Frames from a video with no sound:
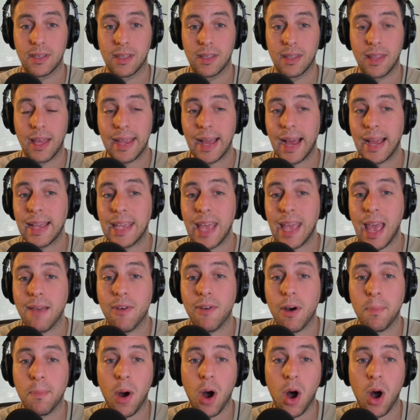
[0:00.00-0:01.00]
That guy gave
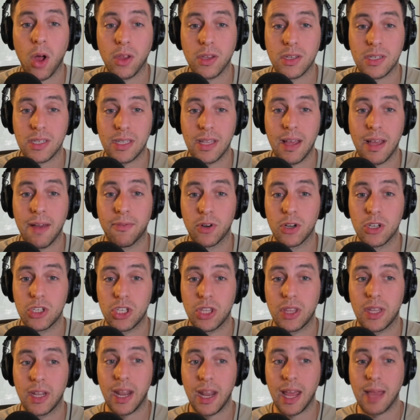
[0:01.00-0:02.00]
up all his leverage
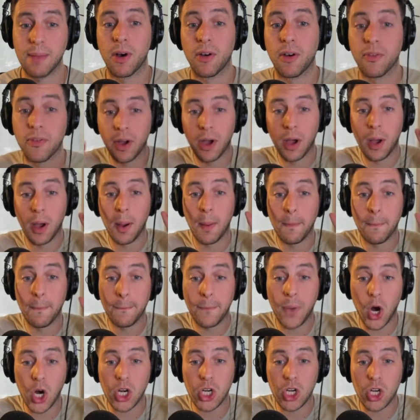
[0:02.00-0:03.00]
in the name of
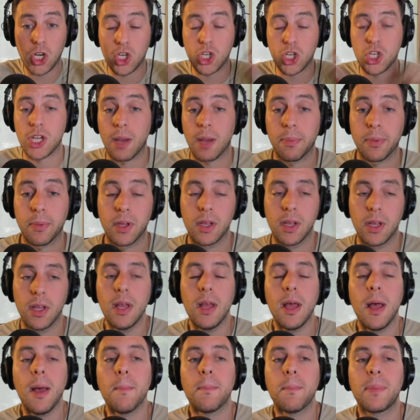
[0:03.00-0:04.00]
partnership.
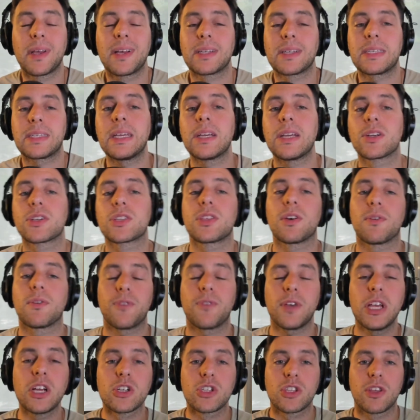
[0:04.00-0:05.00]
Because here's the
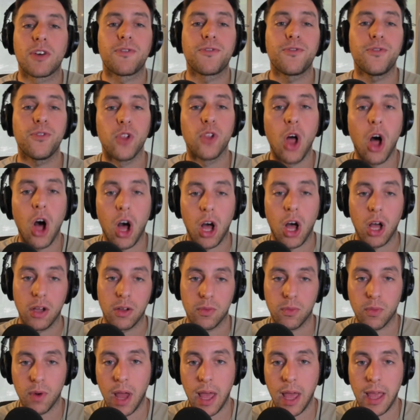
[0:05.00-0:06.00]
here's the flaw,
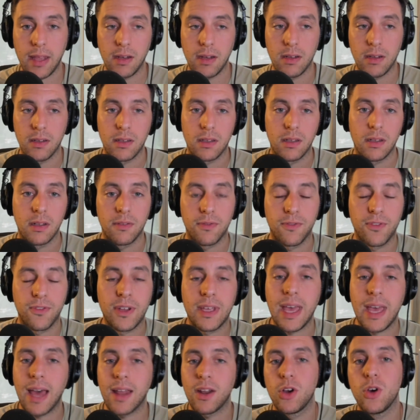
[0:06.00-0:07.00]
right?
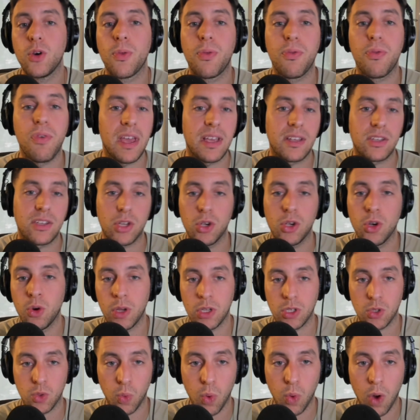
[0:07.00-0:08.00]
Forget who thinks who
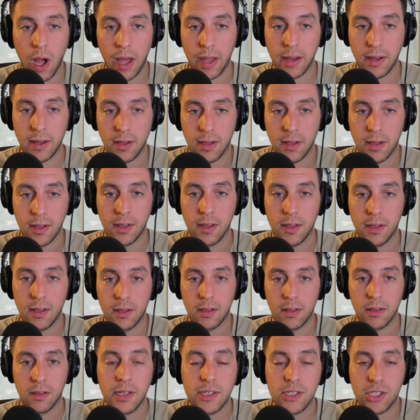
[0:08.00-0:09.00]
is what
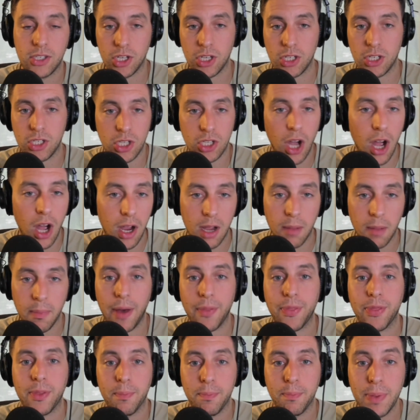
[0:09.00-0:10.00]
Let's just talk
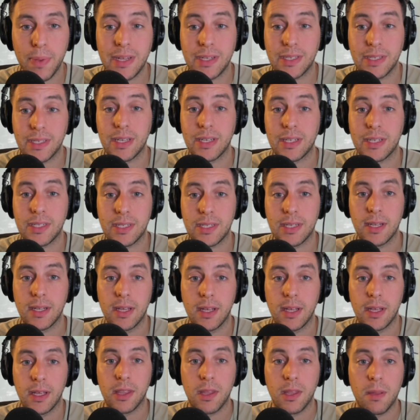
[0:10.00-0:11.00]
about the business.
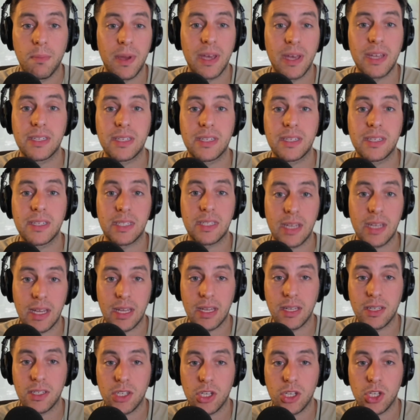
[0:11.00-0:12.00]
The business
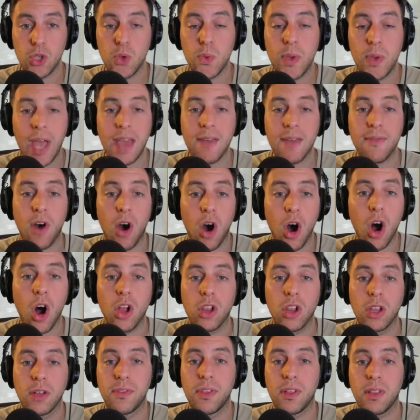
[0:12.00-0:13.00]
is you gave
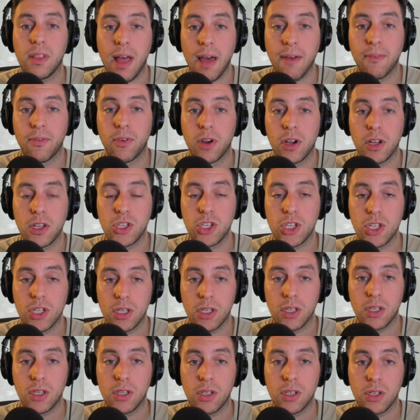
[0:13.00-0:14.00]
all of the leverage
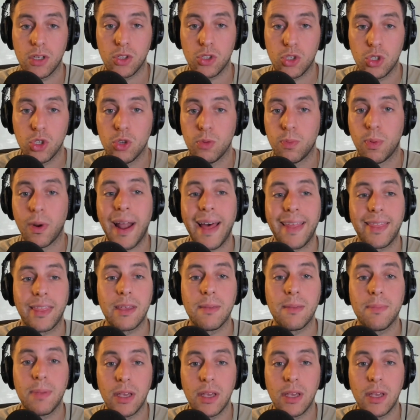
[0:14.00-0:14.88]
to Bradley